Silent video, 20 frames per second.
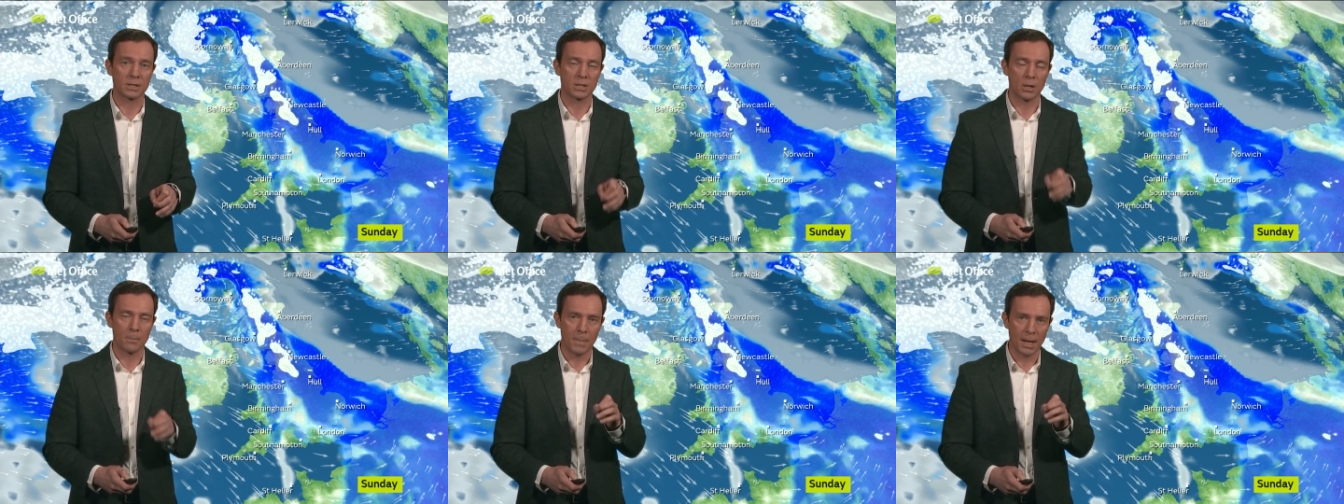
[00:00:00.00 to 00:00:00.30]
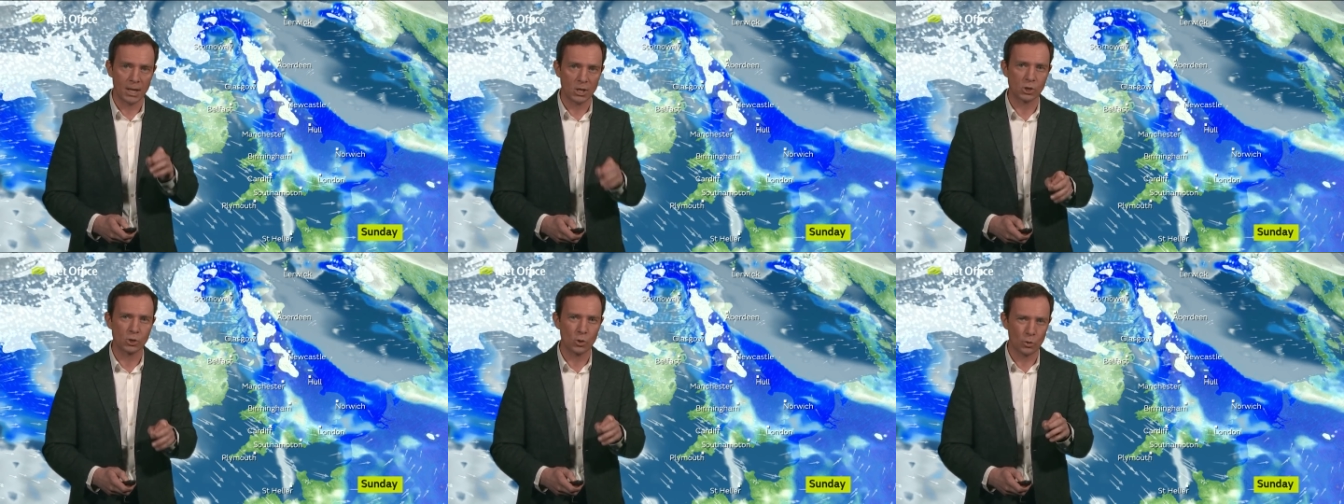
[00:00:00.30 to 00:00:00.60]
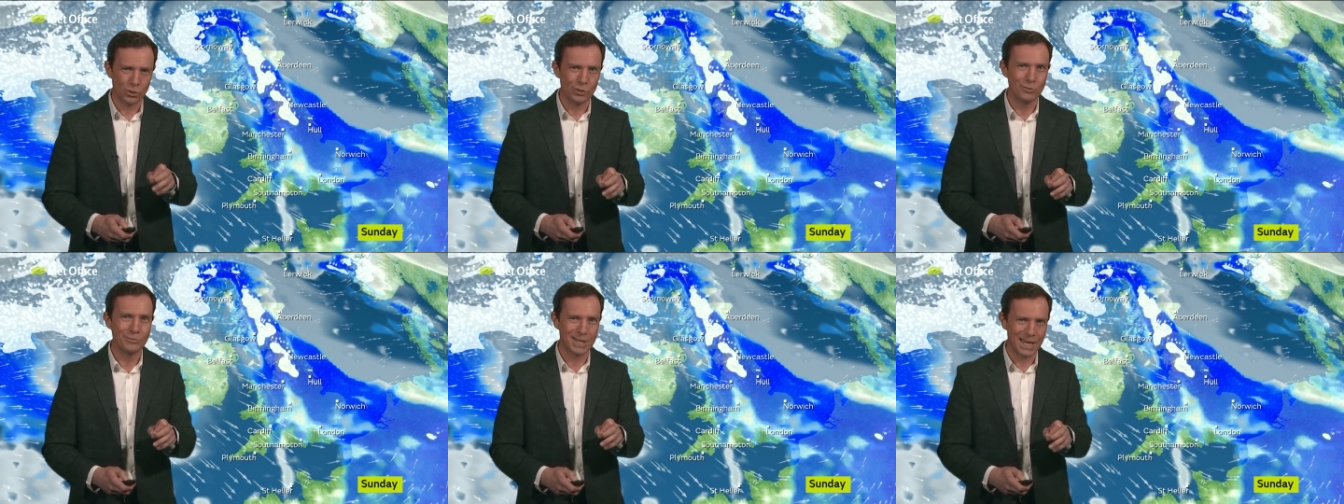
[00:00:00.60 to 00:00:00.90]
So make
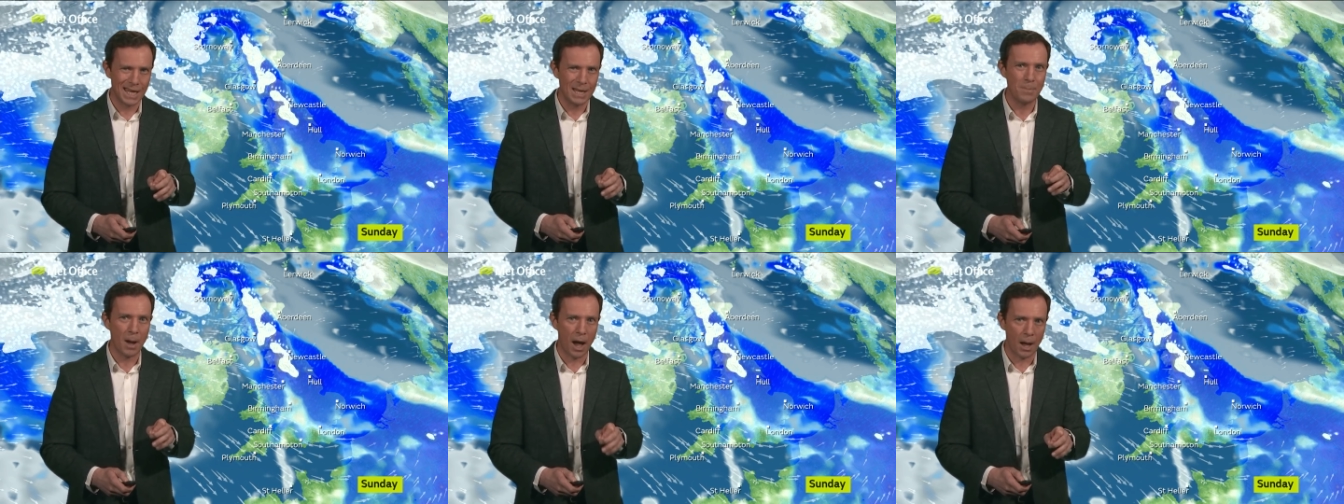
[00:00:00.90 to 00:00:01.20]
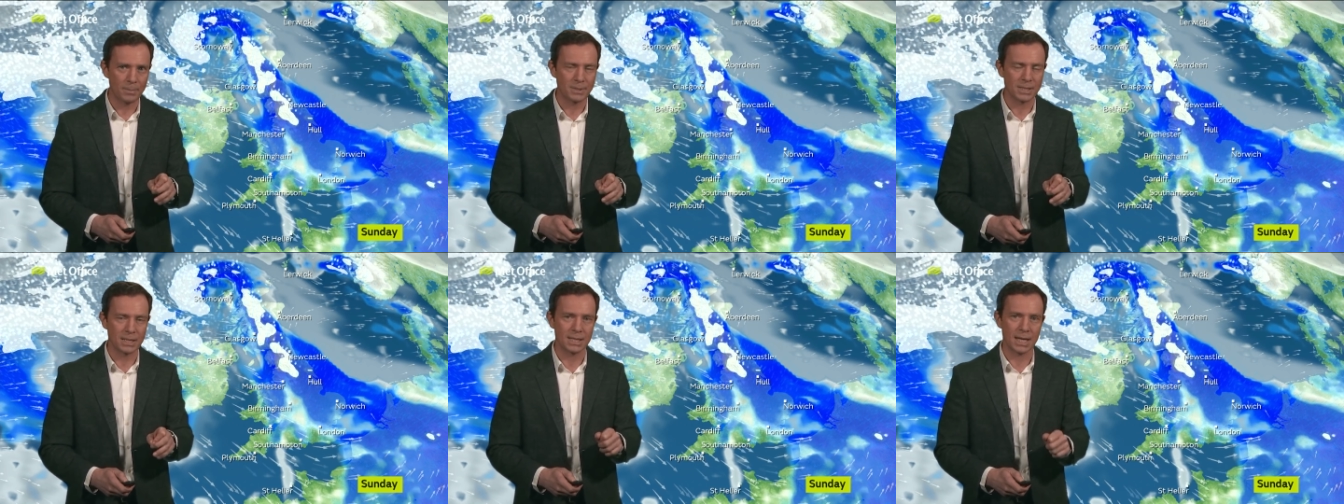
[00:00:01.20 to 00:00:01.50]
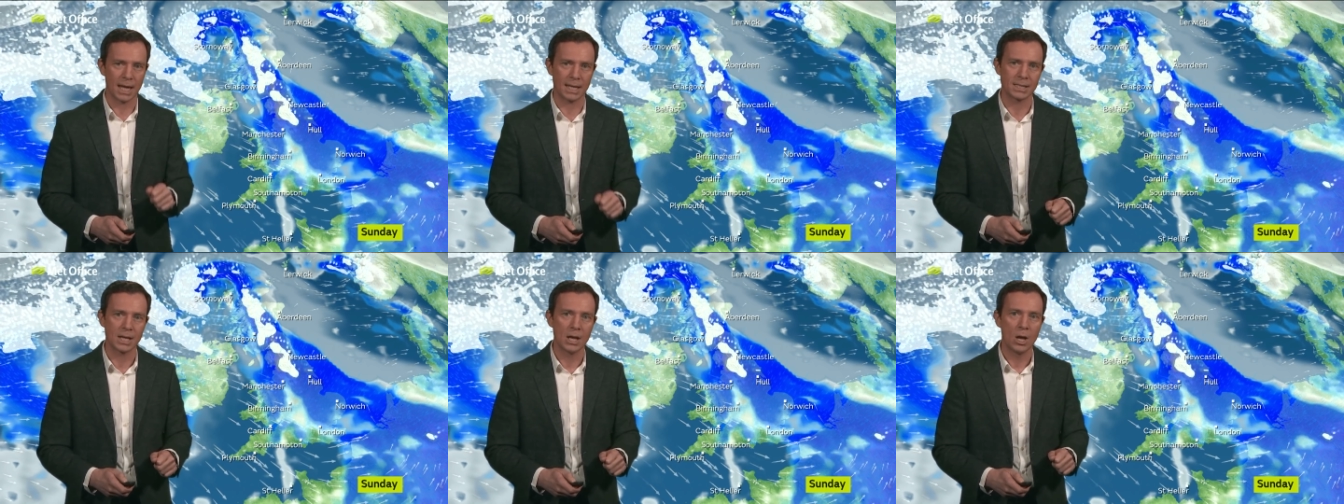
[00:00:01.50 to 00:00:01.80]
sure you keep up to
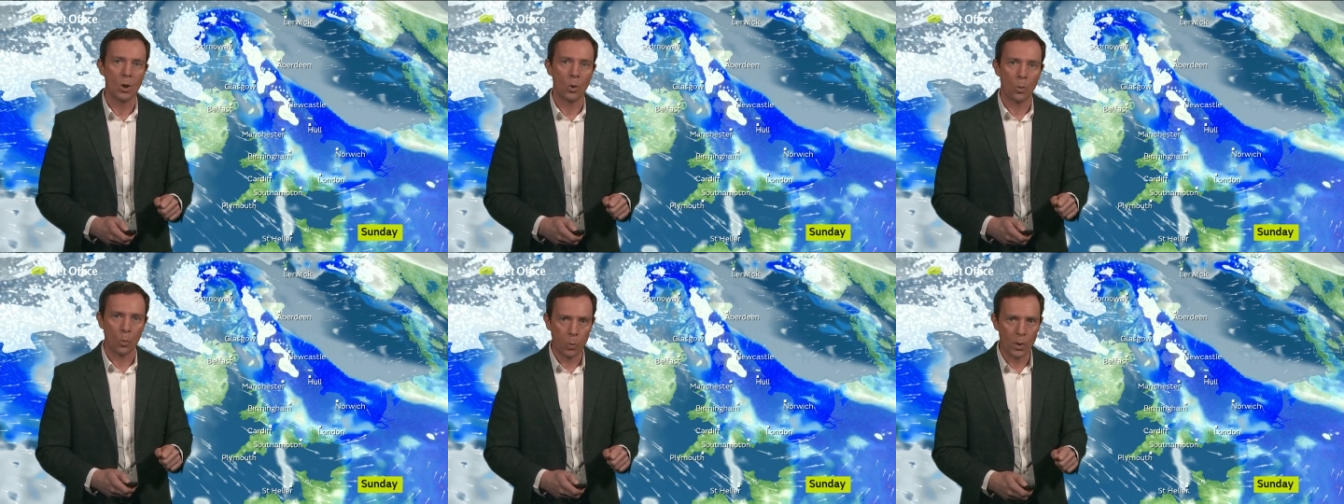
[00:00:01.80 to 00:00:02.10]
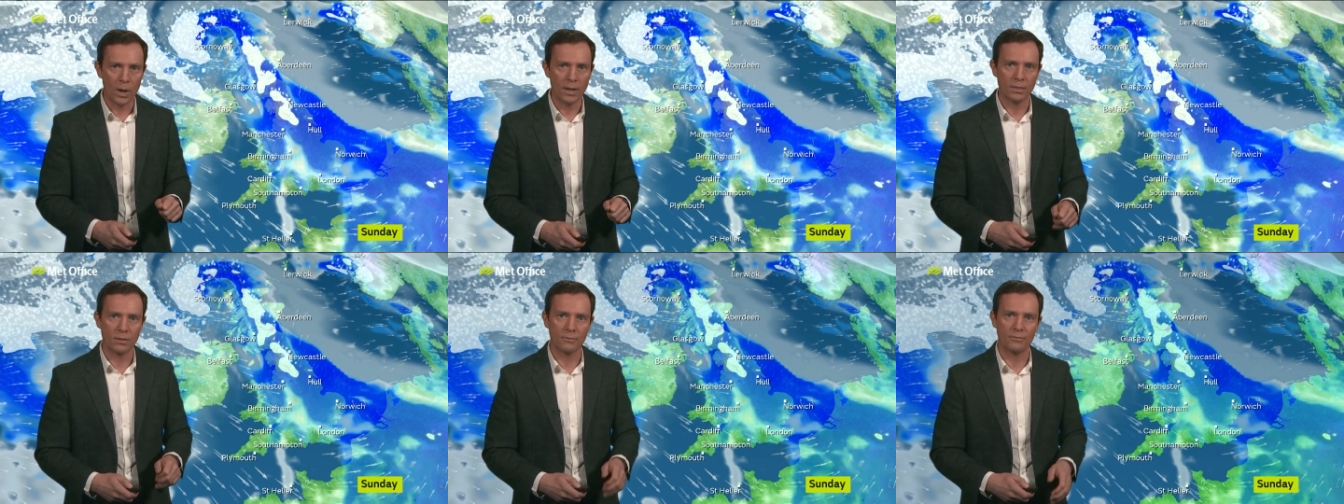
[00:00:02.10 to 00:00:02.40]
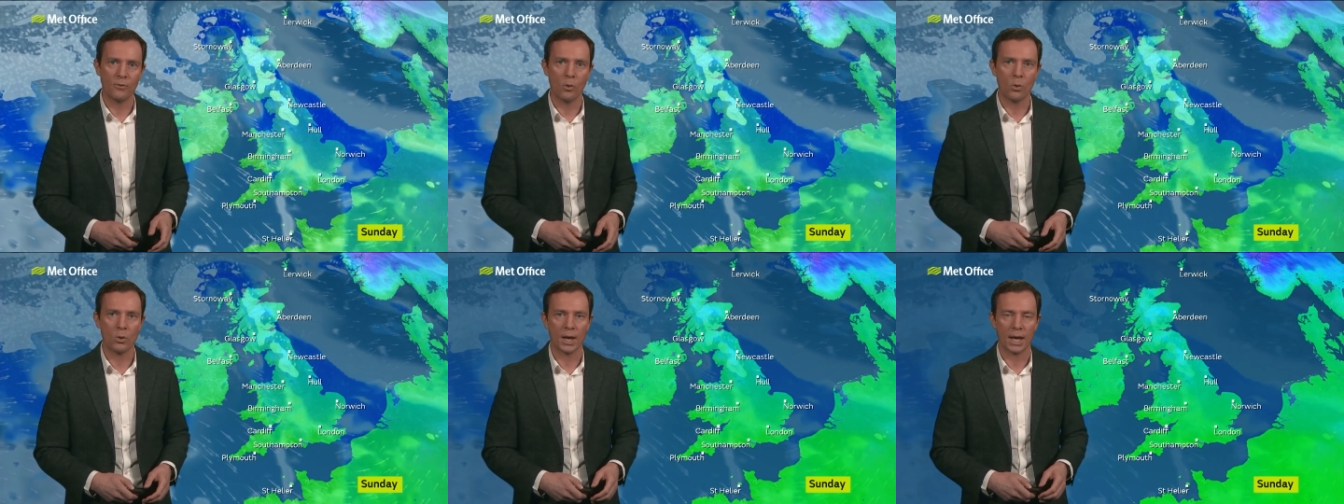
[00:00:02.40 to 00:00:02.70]
date with the
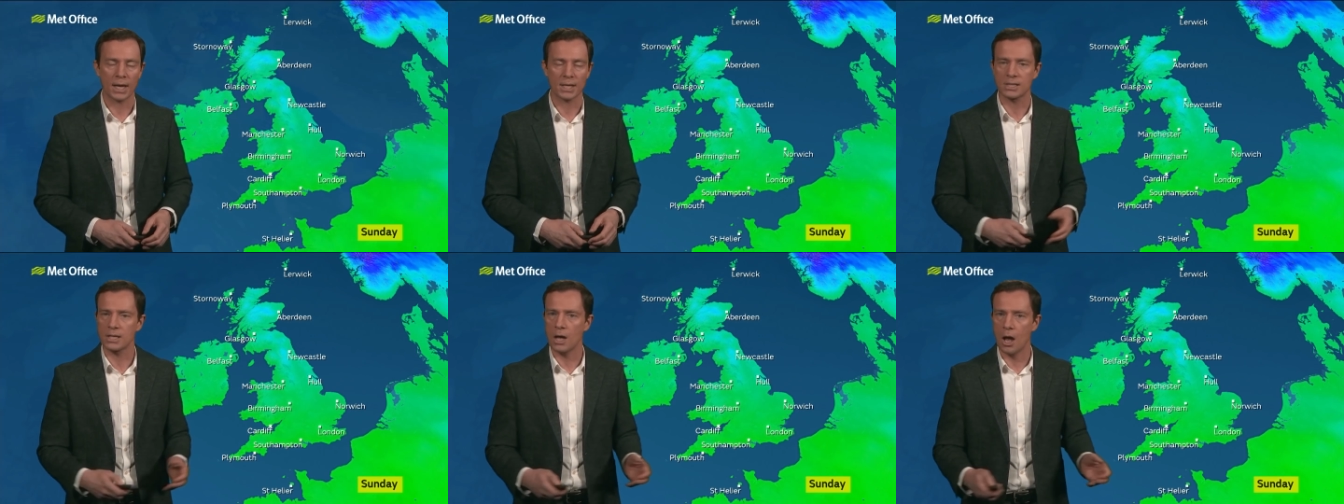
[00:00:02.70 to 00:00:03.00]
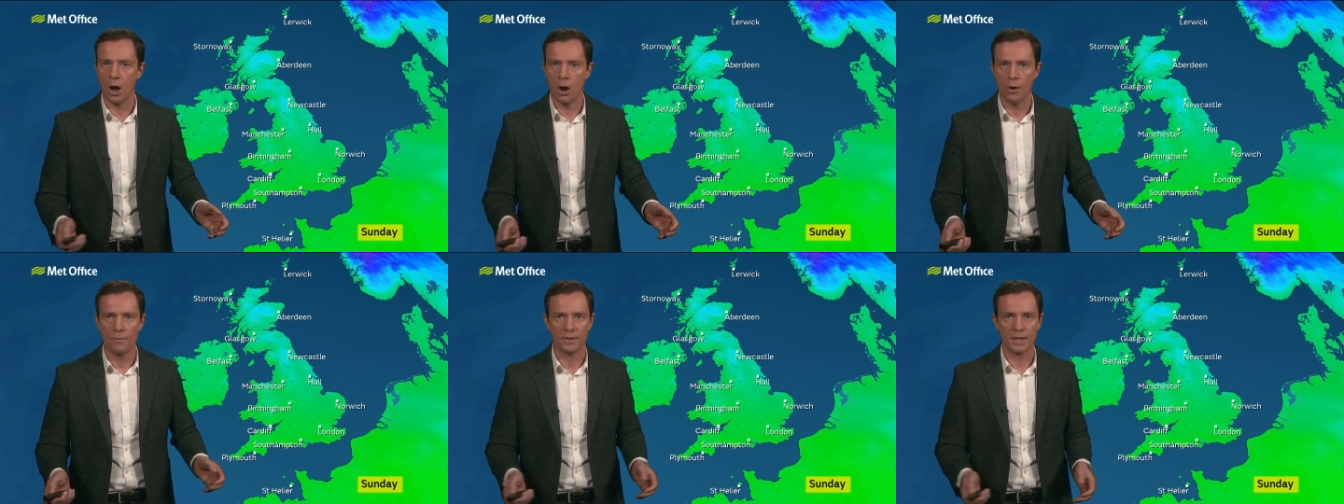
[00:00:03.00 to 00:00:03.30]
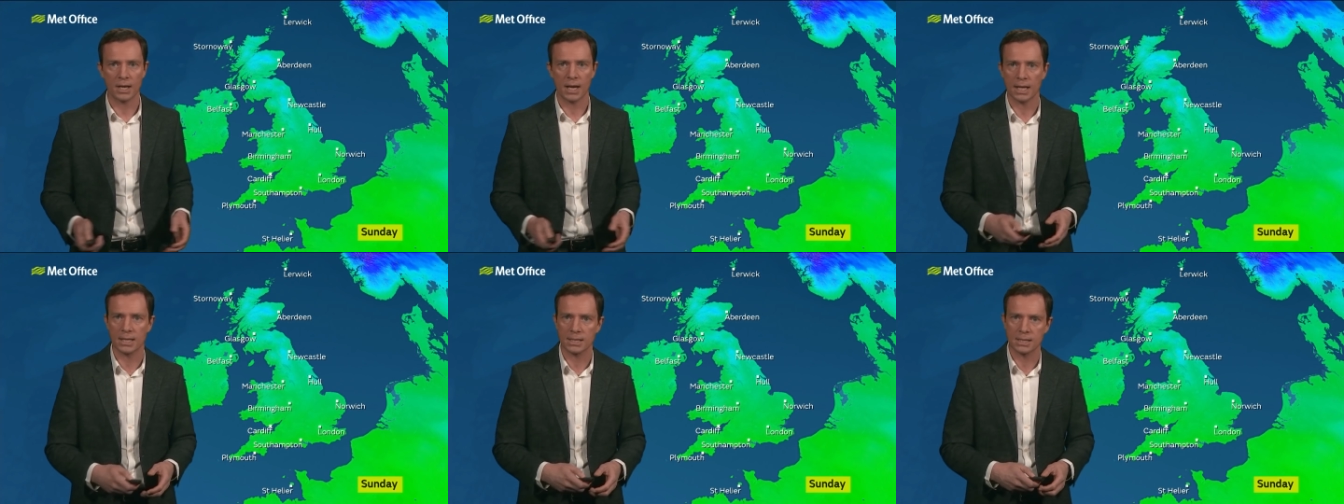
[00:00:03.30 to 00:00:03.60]
forecast over
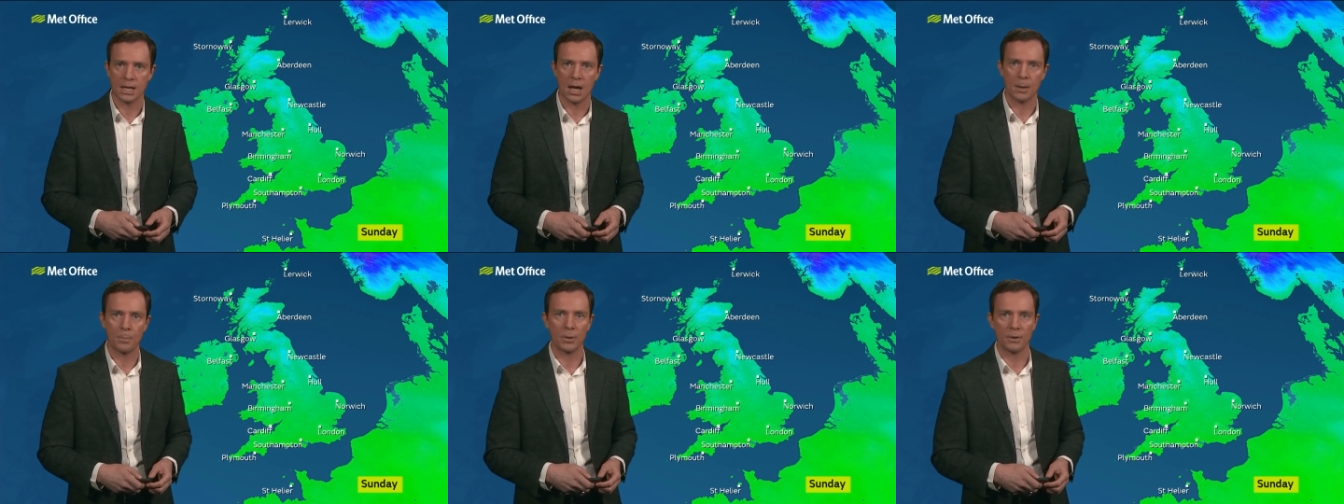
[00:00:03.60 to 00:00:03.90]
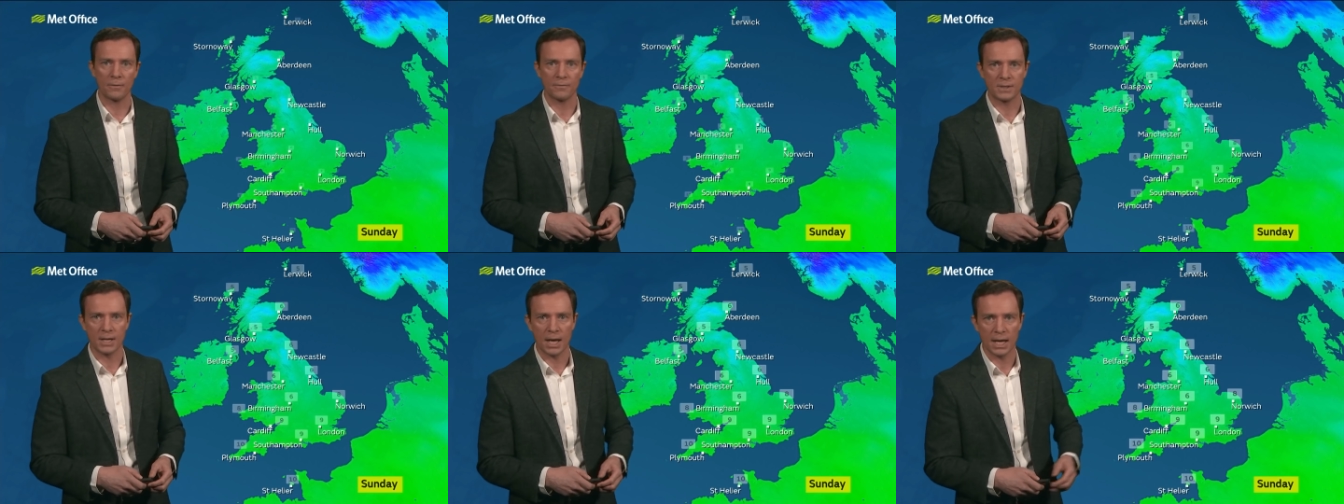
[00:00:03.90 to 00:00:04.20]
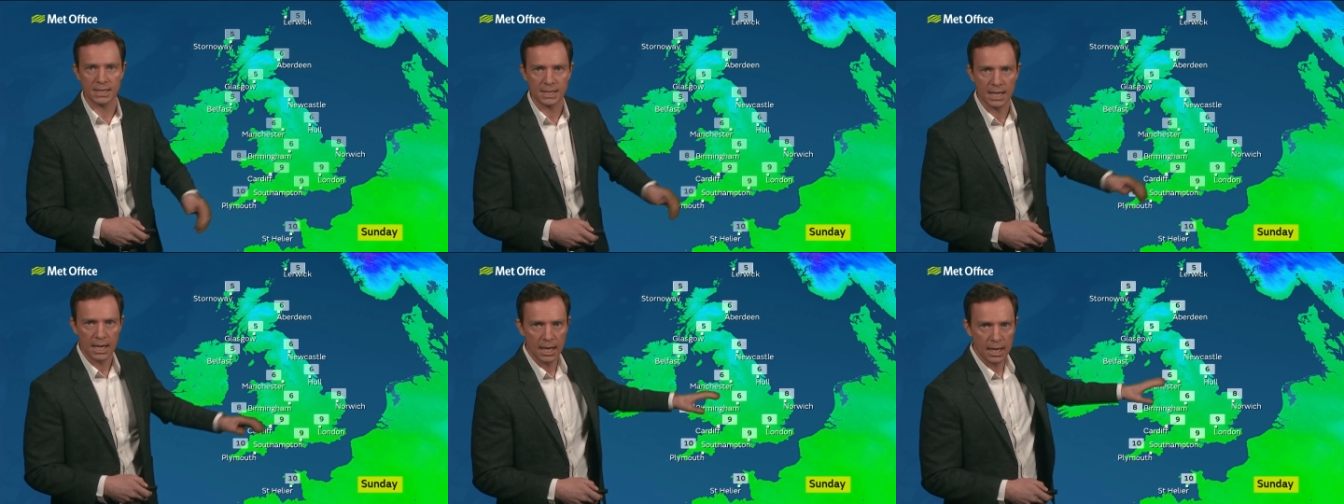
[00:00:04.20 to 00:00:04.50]
the next couple of
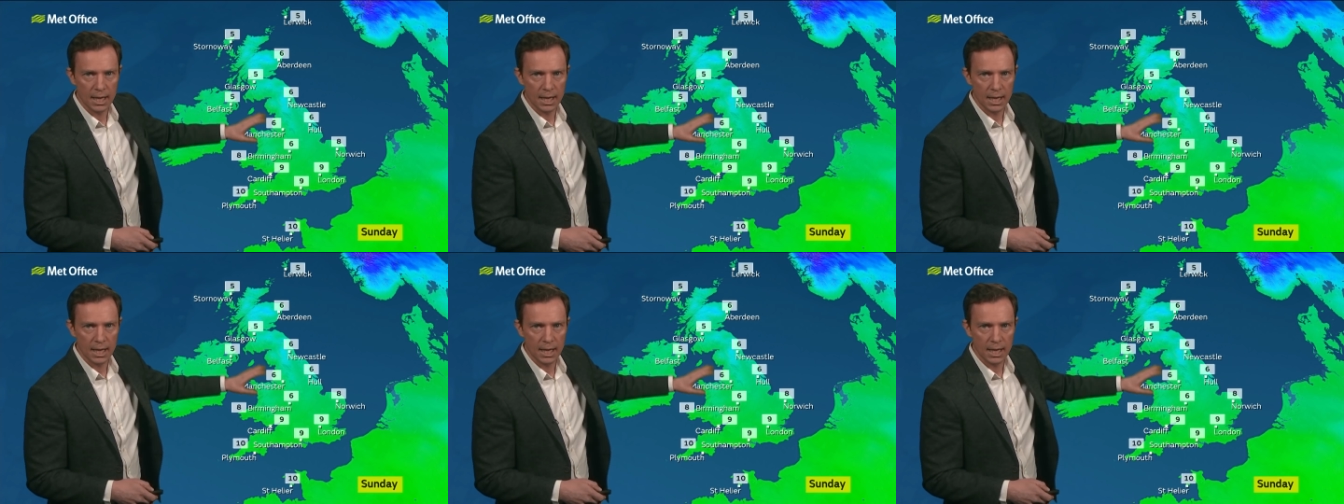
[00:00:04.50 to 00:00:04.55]
days.